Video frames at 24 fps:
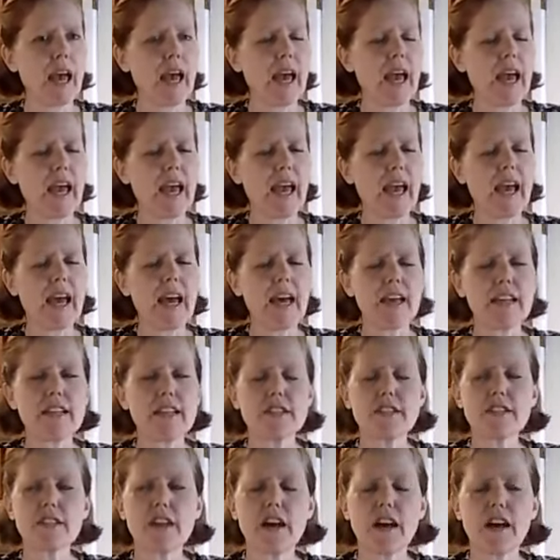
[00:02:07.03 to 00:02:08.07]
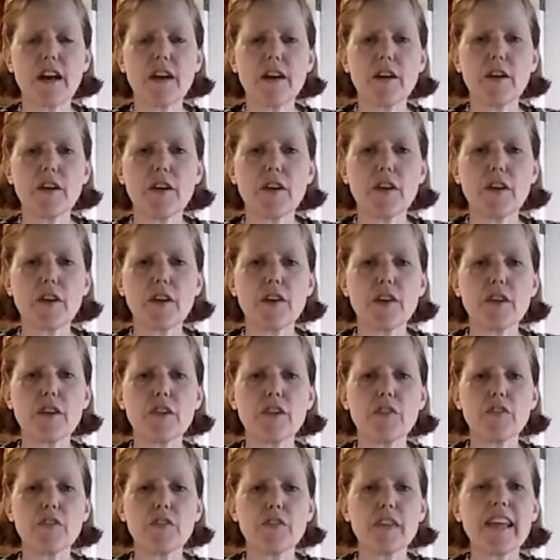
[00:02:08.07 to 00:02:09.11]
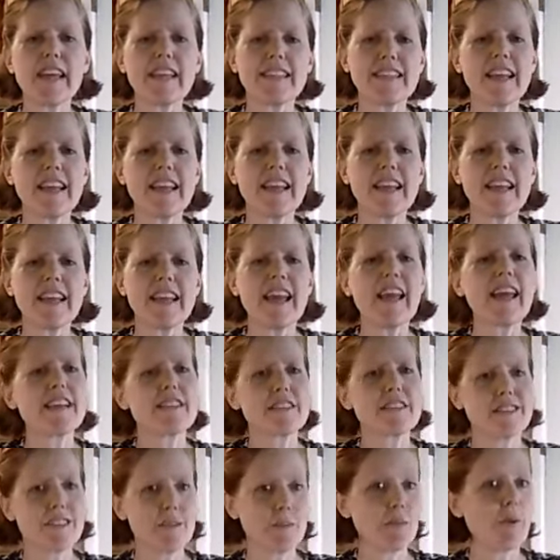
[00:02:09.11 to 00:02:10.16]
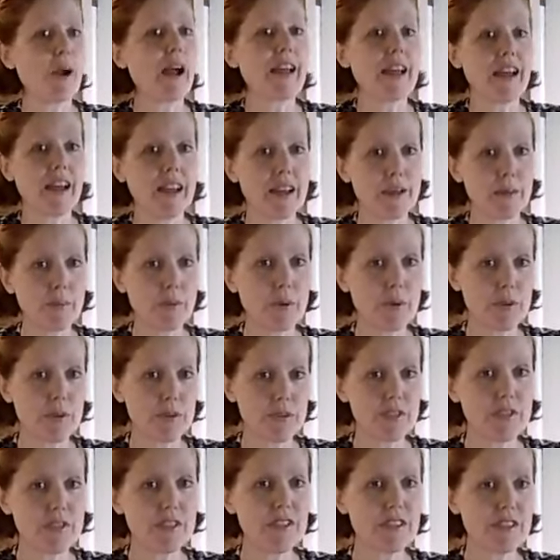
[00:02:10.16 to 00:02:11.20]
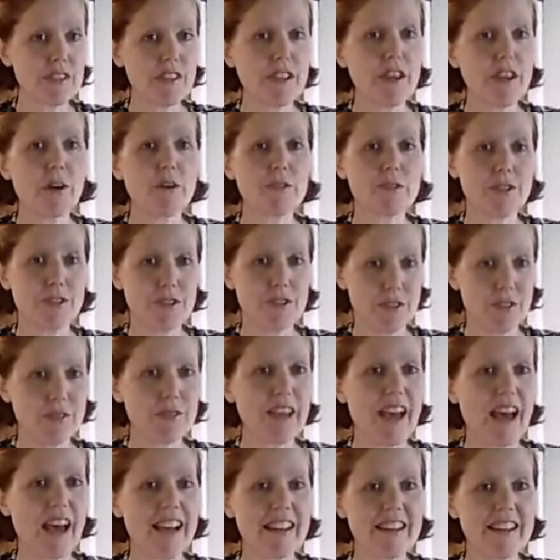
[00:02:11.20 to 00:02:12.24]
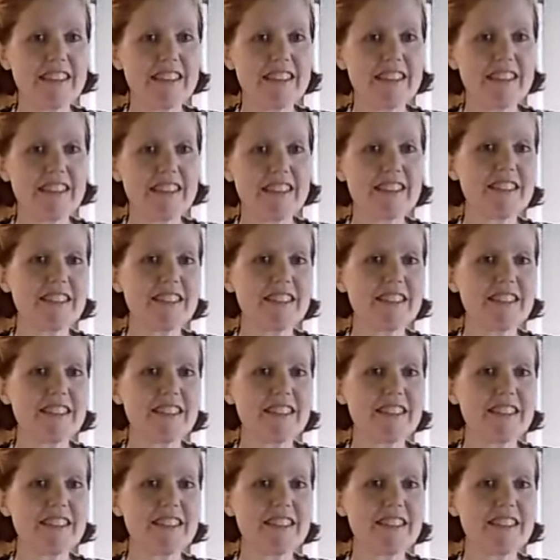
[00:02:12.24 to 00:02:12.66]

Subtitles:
And it takes the right kind of person, to do that.